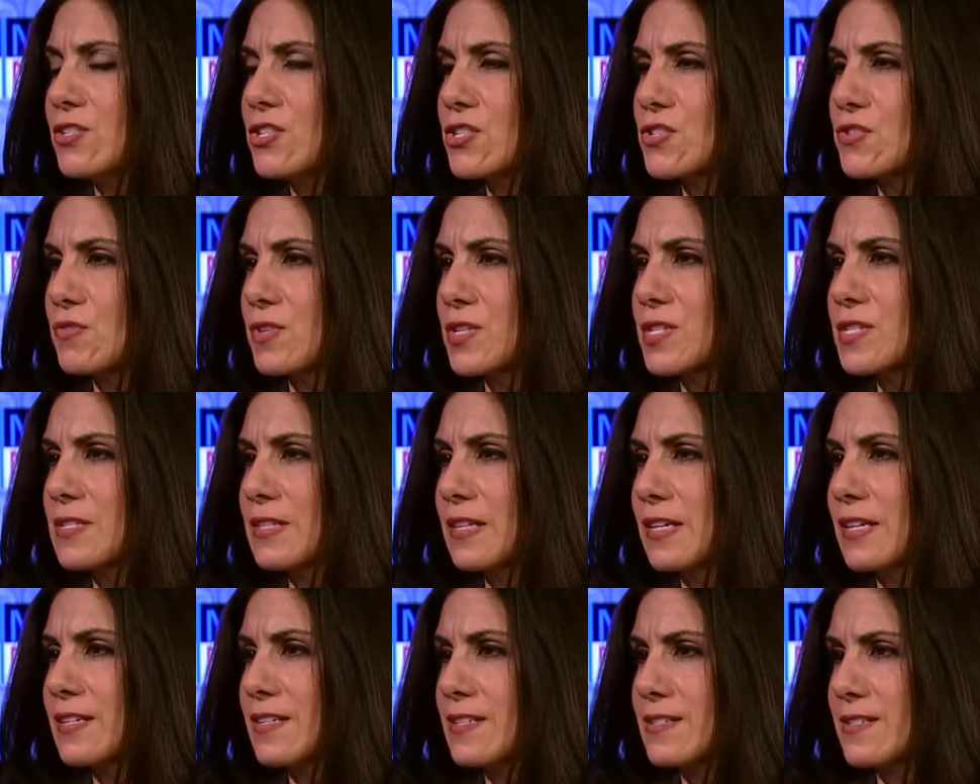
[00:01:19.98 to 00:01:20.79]
just
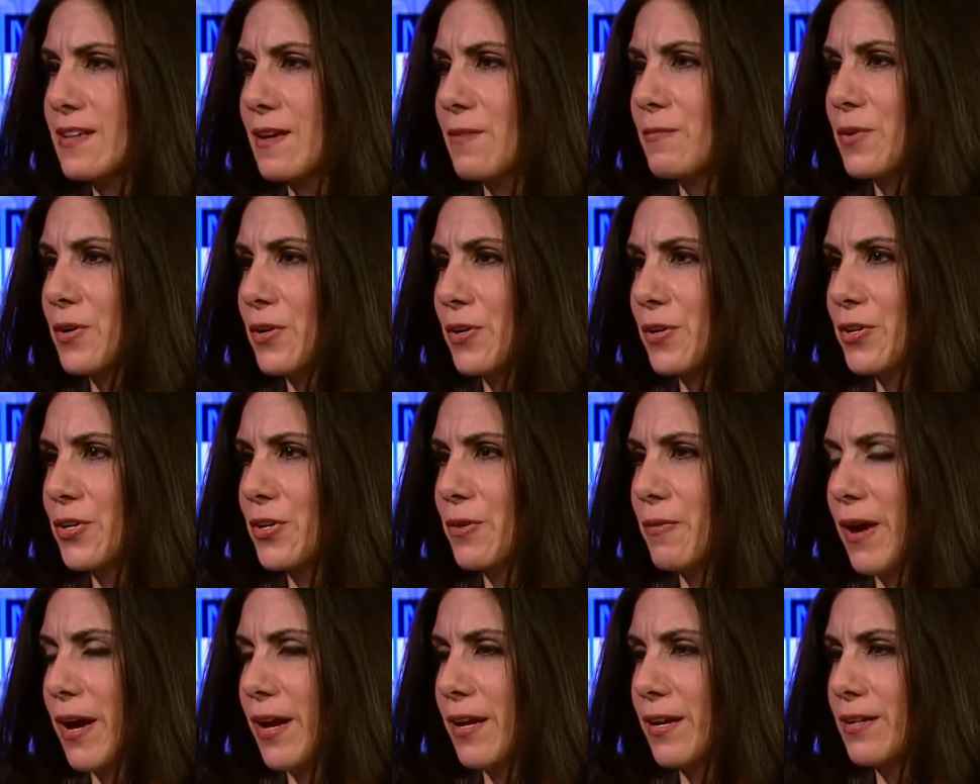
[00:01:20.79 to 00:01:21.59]
recently in December,
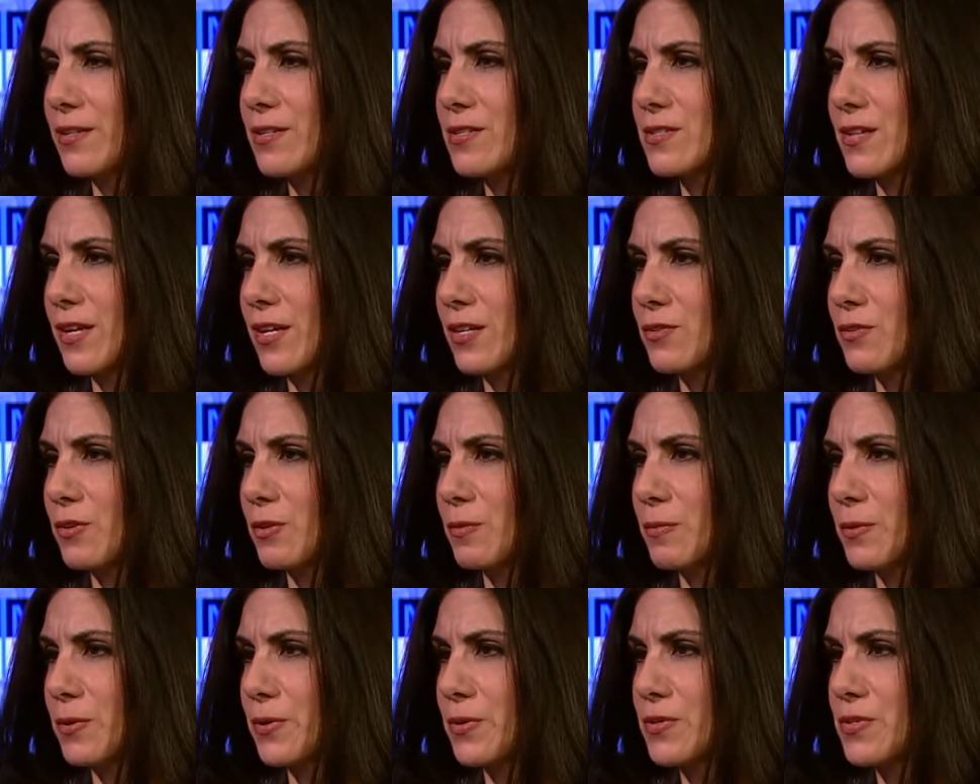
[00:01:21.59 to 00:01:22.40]
you added state
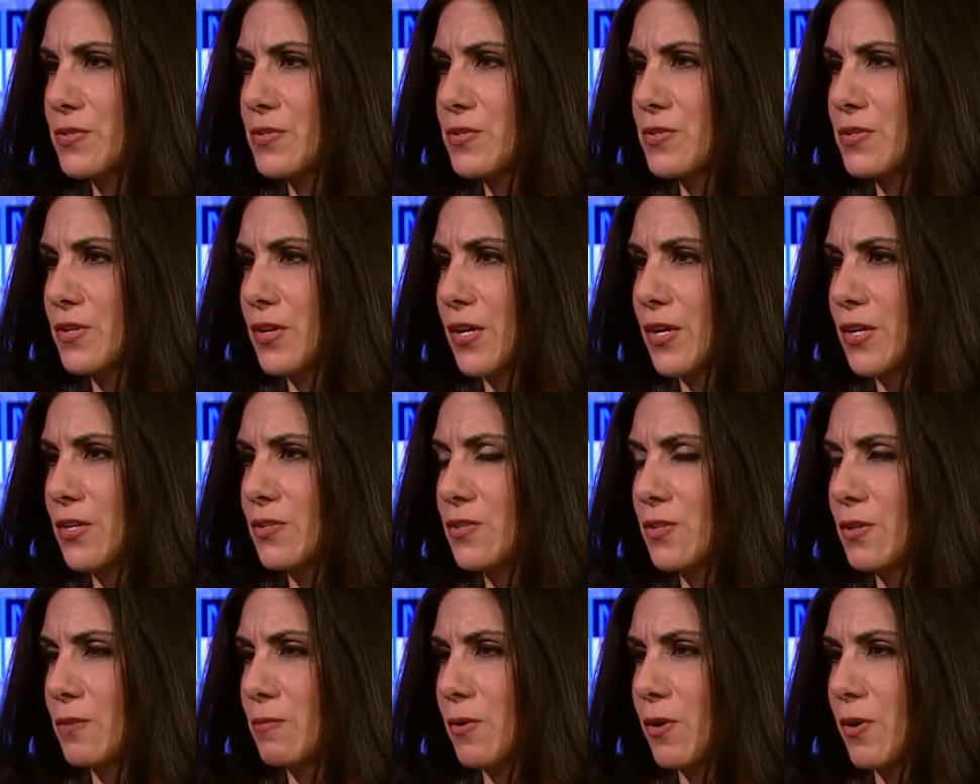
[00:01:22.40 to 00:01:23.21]
troopers
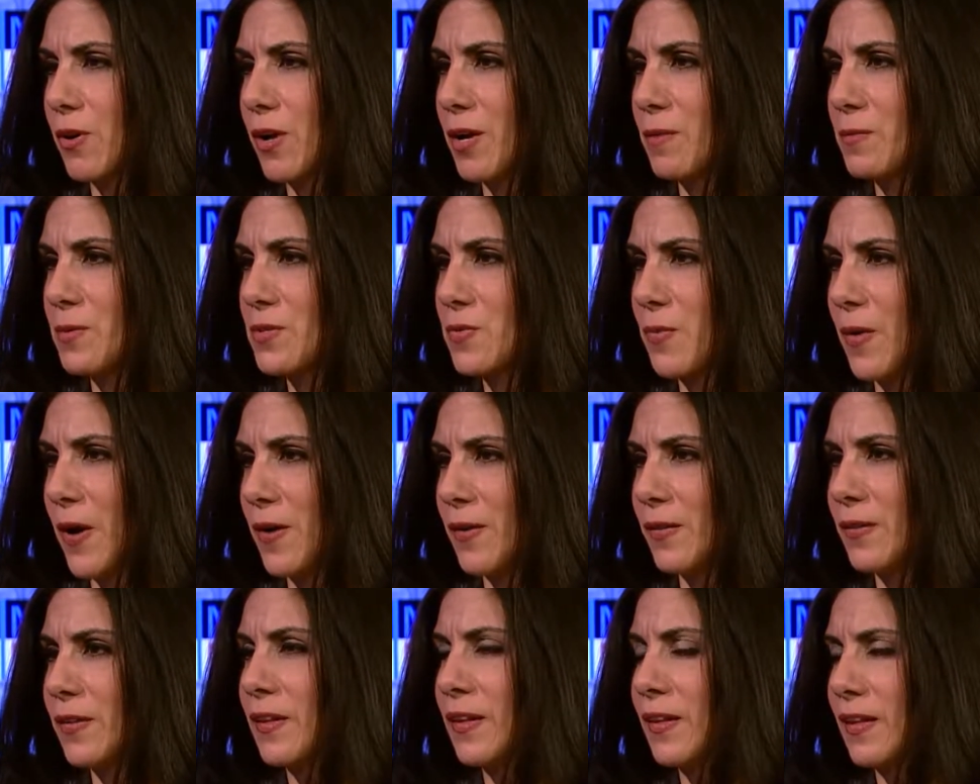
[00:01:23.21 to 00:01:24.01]
to the program as well.